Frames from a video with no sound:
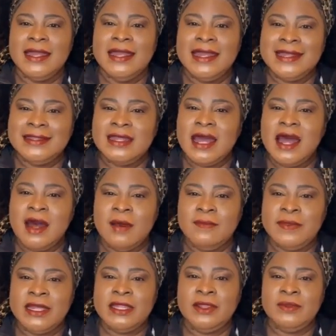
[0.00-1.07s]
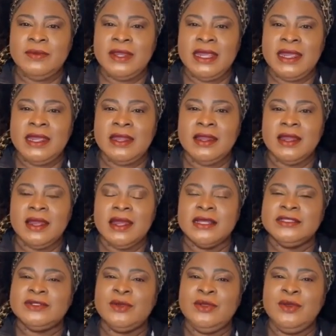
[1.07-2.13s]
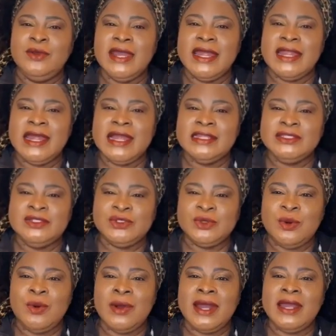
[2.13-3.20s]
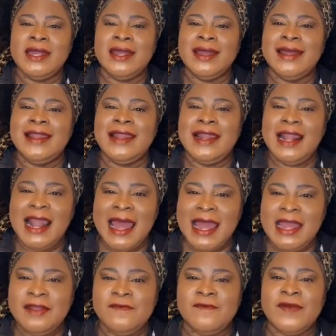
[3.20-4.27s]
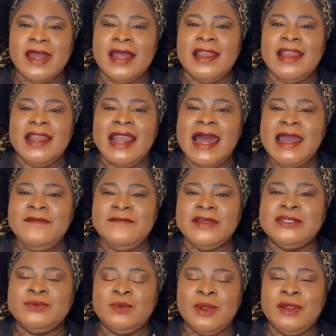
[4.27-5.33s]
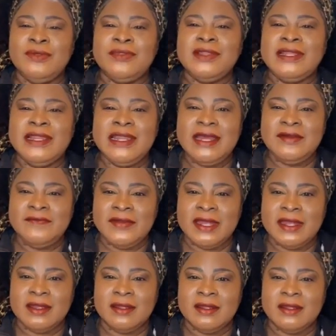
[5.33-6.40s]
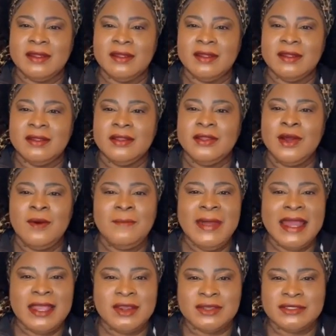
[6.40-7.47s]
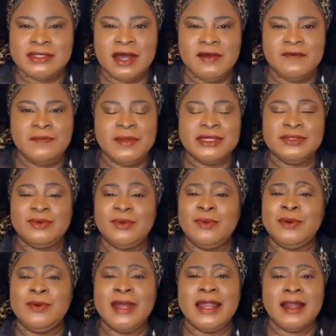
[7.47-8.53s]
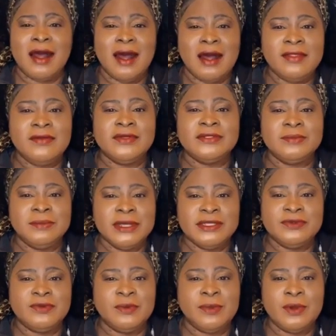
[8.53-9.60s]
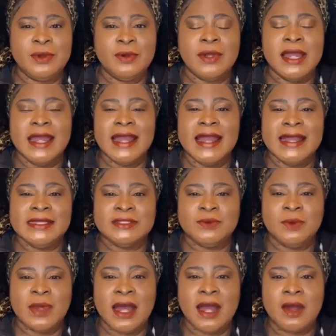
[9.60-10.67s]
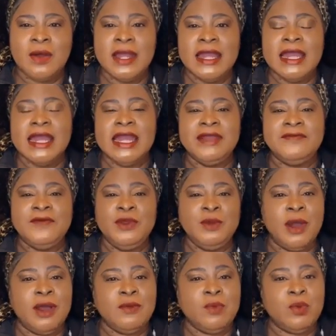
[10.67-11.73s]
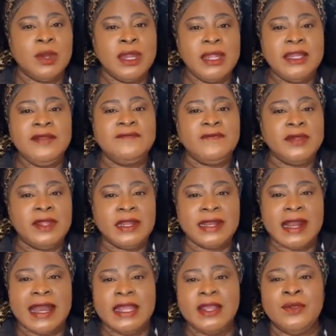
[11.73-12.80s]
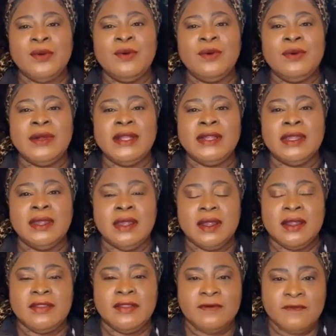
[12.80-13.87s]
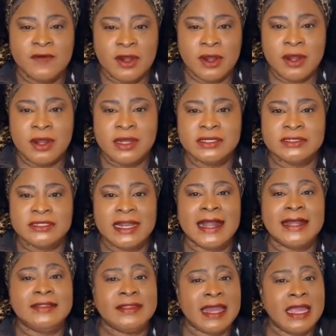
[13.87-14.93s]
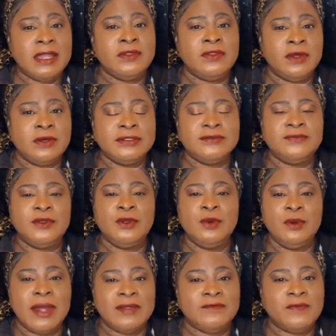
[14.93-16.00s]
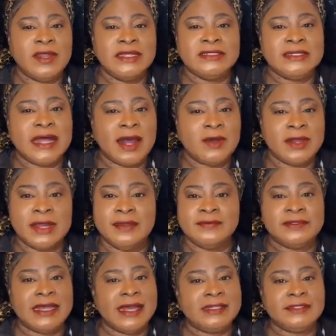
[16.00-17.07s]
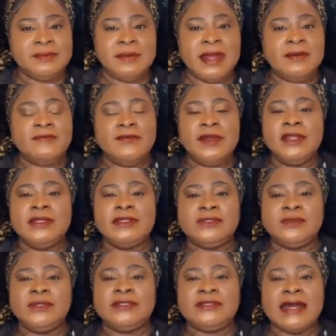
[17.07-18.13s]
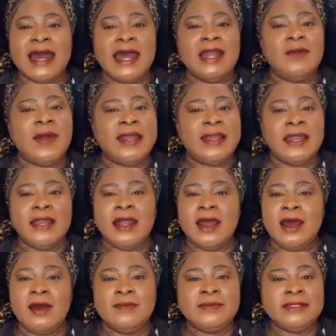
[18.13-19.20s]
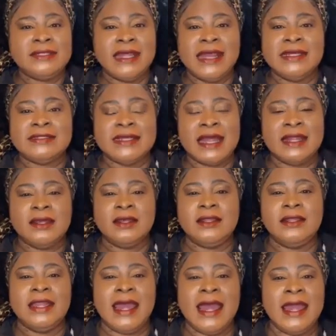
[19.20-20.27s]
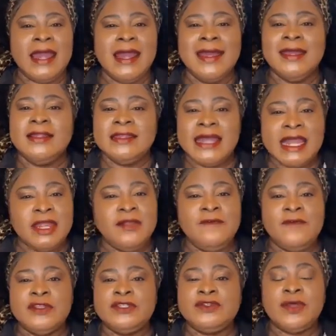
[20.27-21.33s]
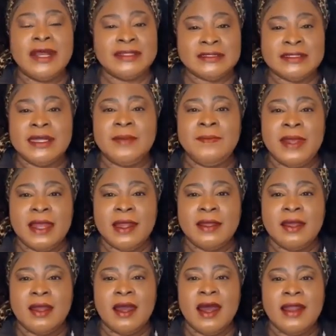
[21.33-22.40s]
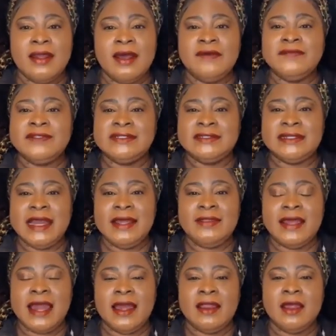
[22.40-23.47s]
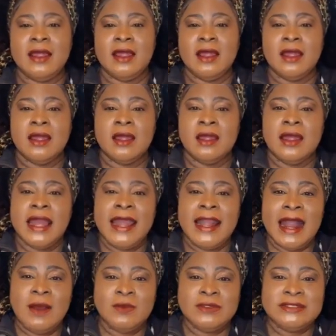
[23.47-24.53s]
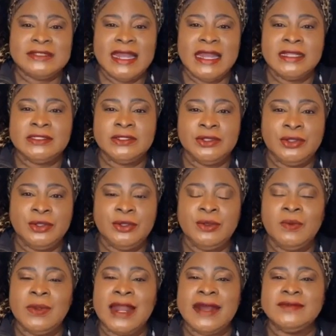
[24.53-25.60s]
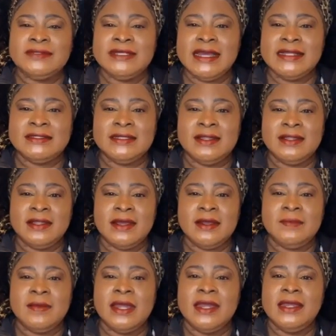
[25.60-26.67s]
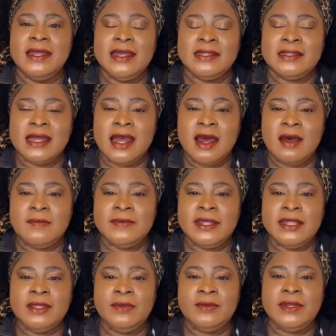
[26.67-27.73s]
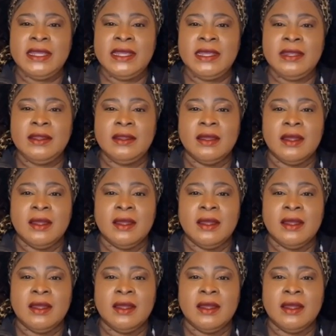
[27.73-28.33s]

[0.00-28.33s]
Get the help that you need so you can enjoy life. Life is worth living. Don't make yourself miserable and others miserable as well. If you are really feeling like you're on the verge, and I thank those of you who have reached out and have said to me, I'm feeling suicidal, I need help, today is not a good day. Thank you for trusting me enough to say that. And I will say to you what I've said to them: get the help that you need.